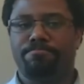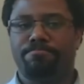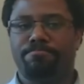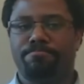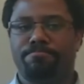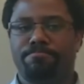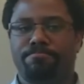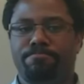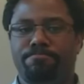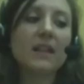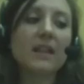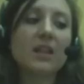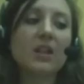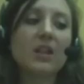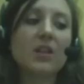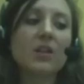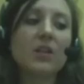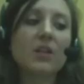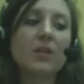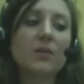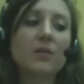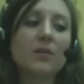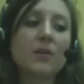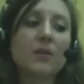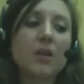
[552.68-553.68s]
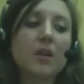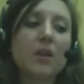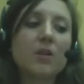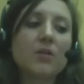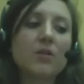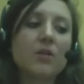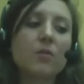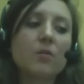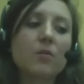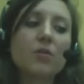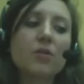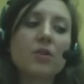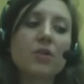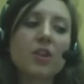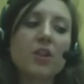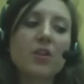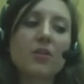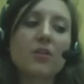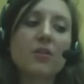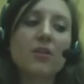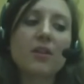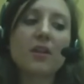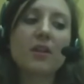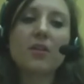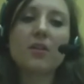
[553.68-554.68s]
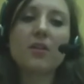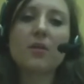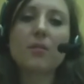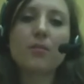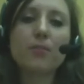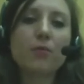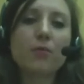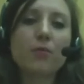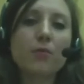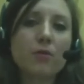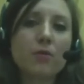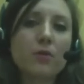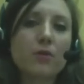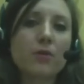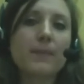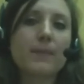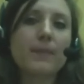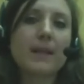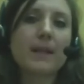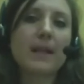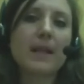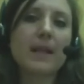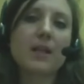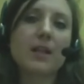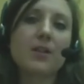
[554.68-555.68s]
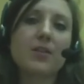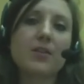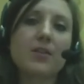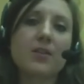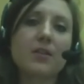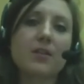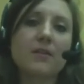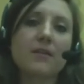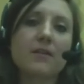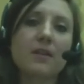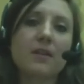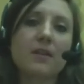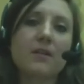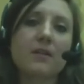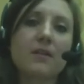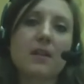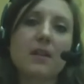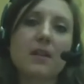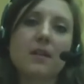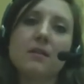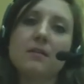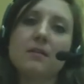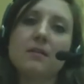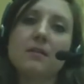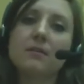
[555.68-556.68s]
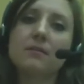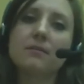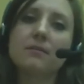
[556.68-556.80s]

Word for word: Thank you. So, what do you think are the broader implications of this then?